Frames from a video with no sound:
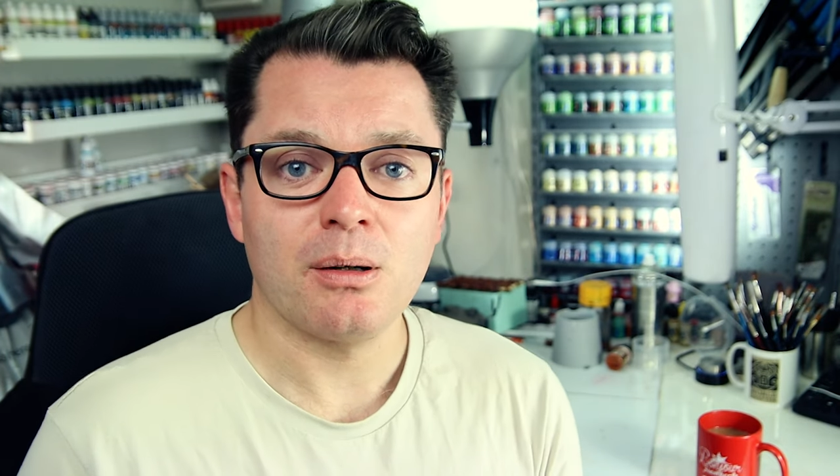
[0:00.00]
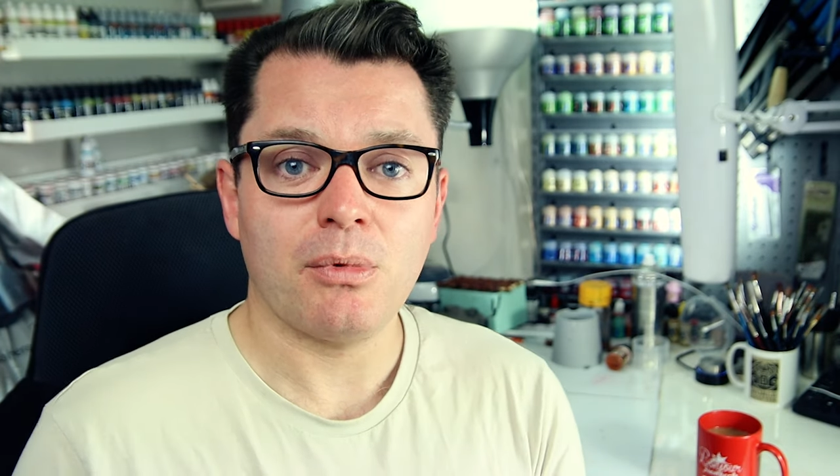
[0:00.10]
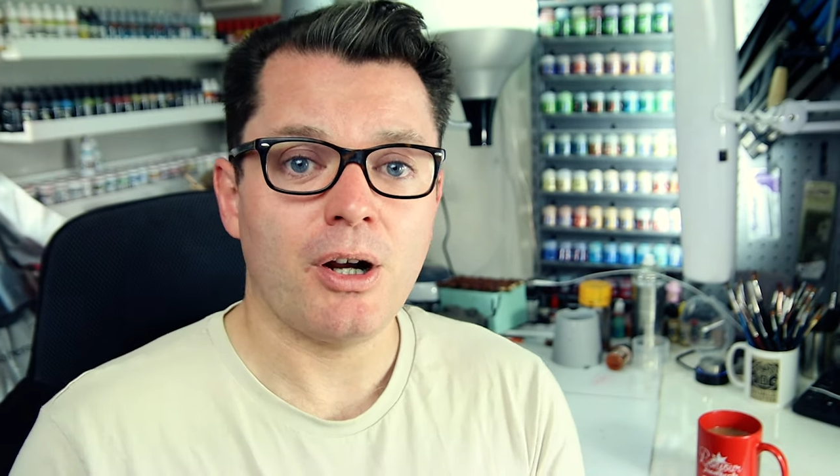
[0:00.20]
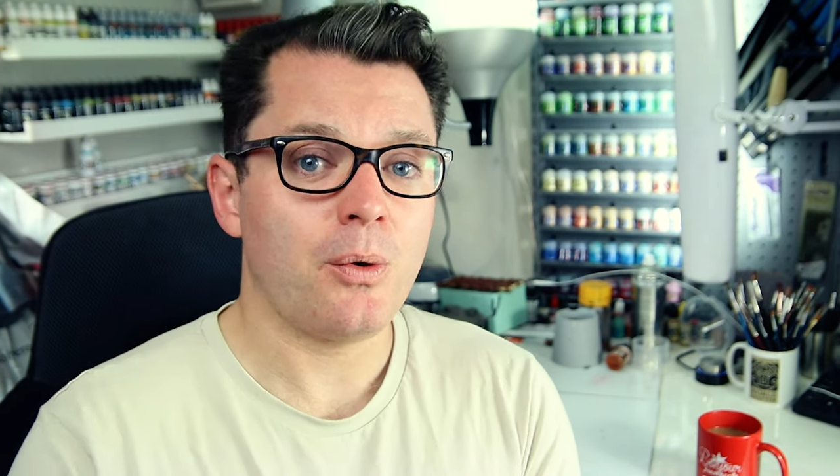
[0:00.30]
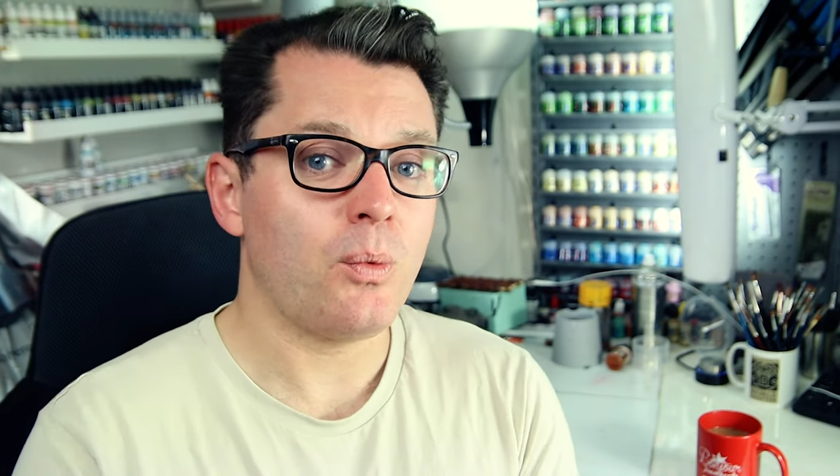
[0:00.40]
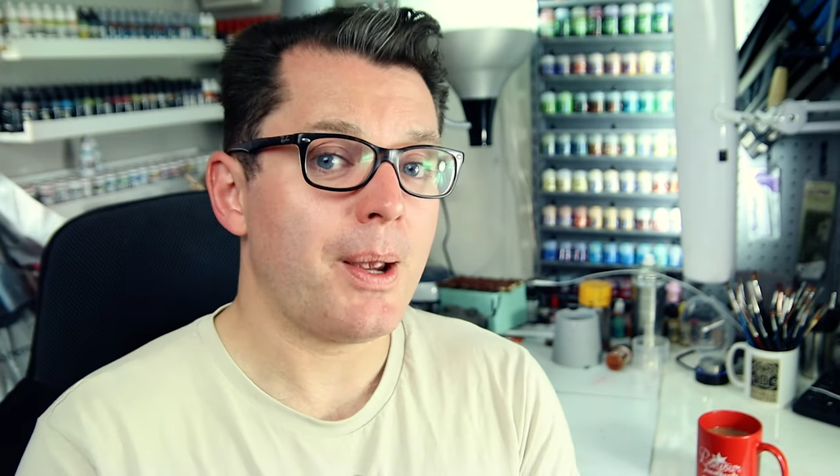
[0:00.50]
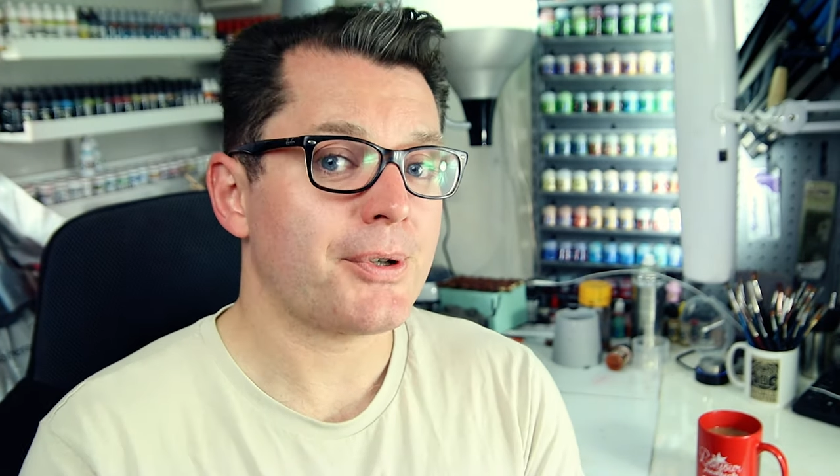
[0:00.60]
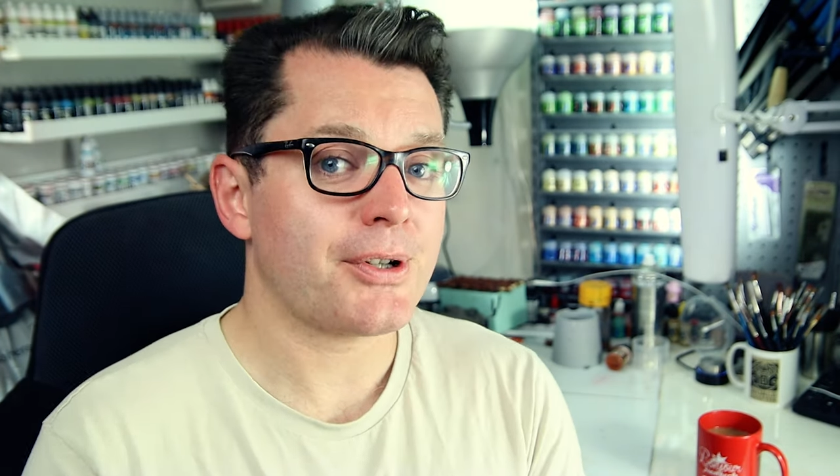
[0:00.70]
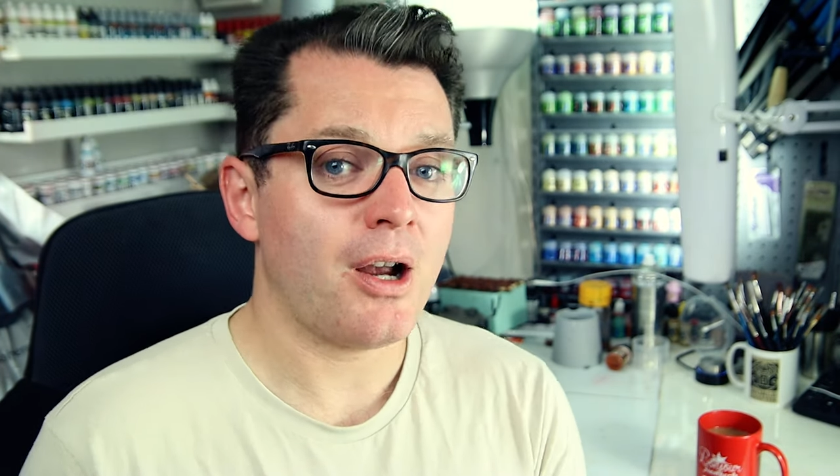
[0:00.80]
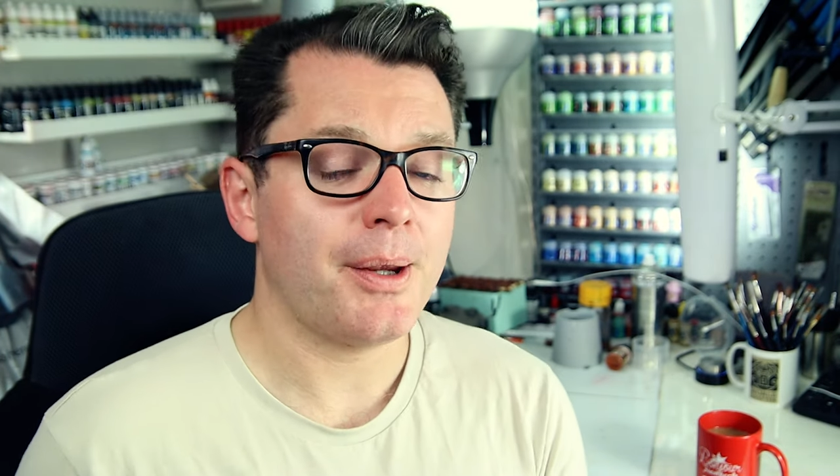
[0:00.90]
my own
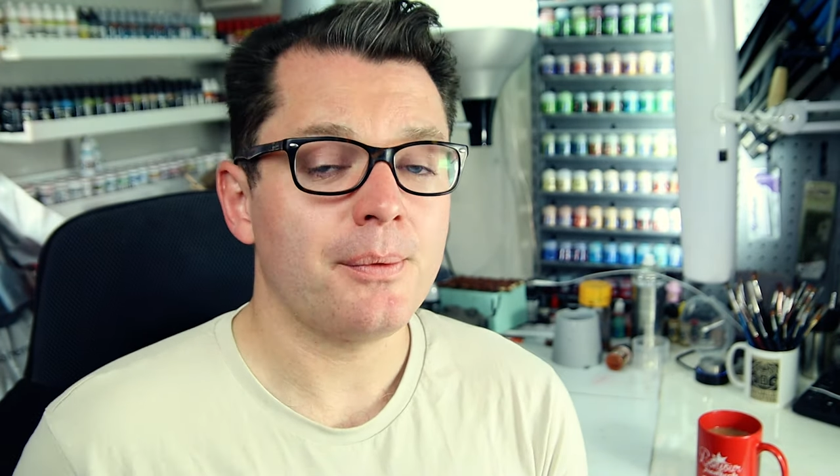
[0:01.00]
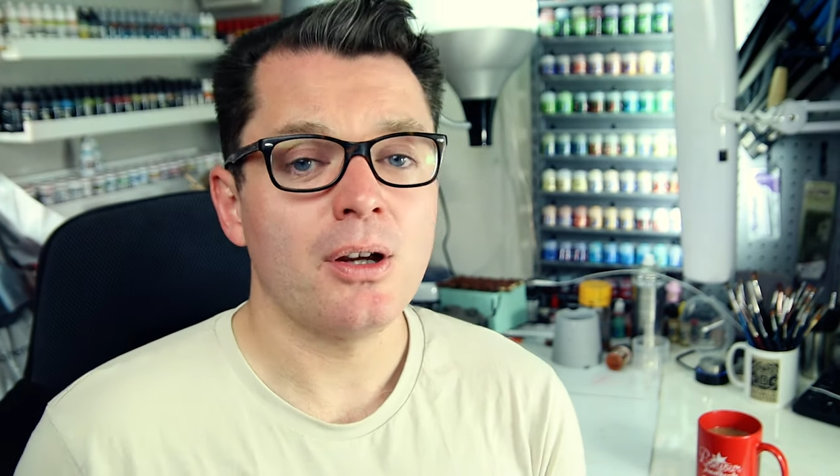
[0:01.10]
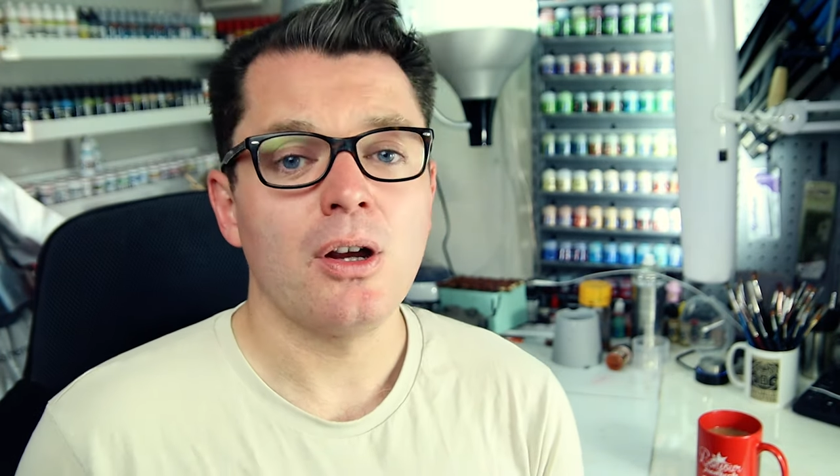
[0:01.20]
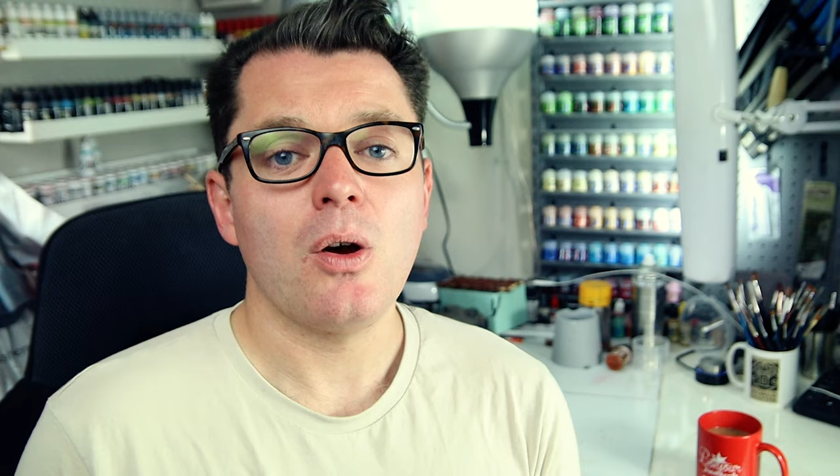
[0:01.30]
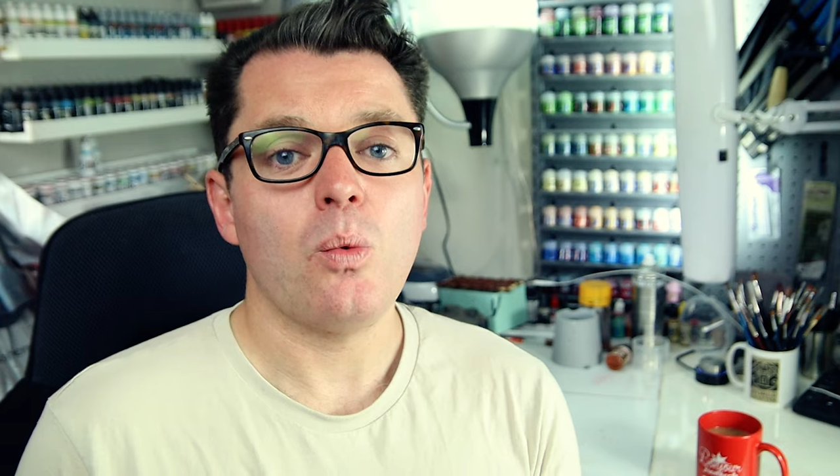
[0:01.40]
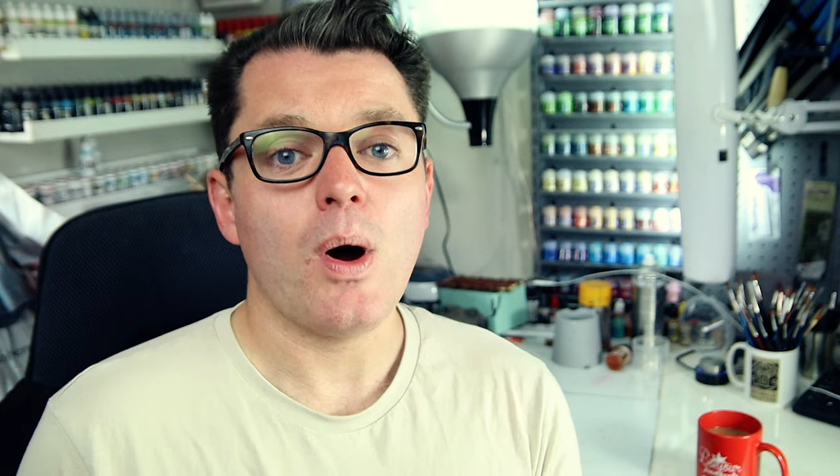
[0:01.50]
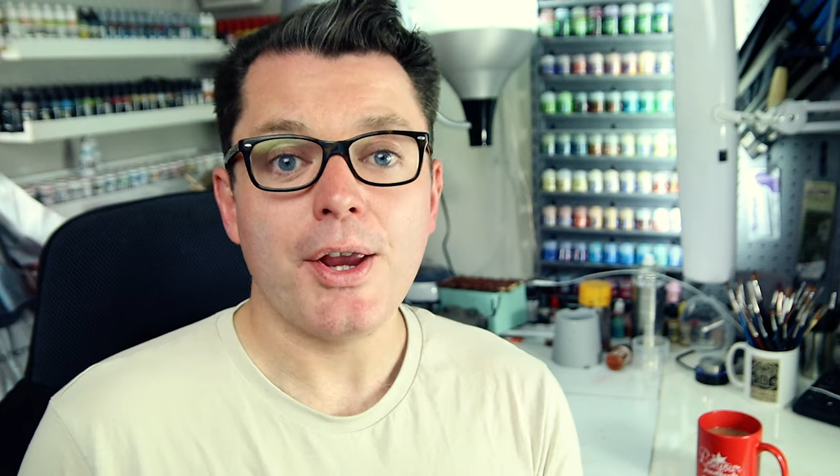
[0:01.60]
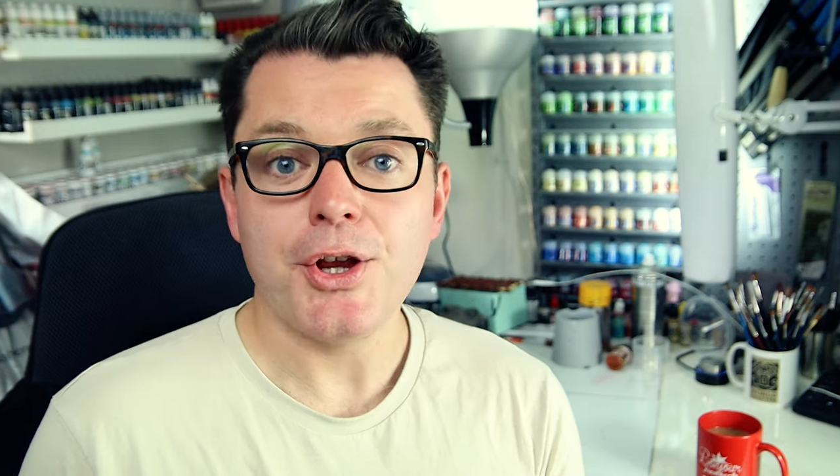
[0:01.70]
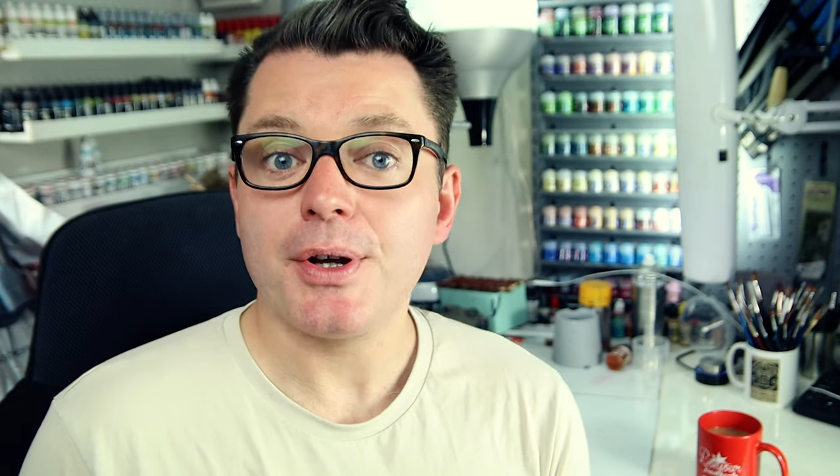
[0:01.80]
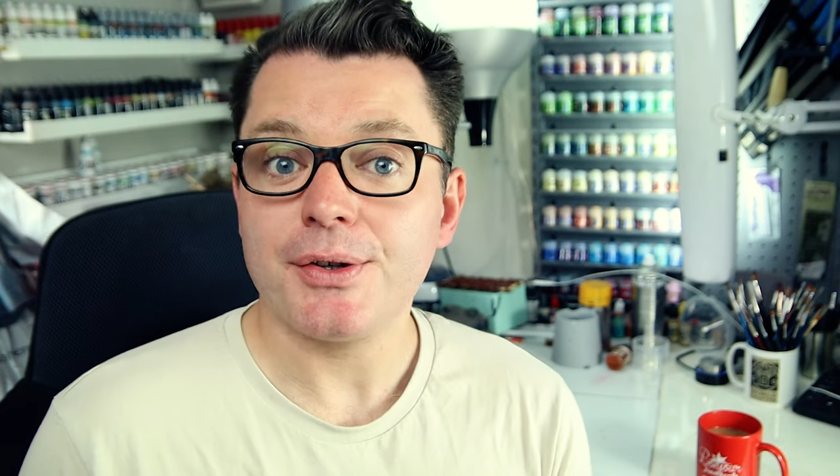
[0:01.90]
website, where you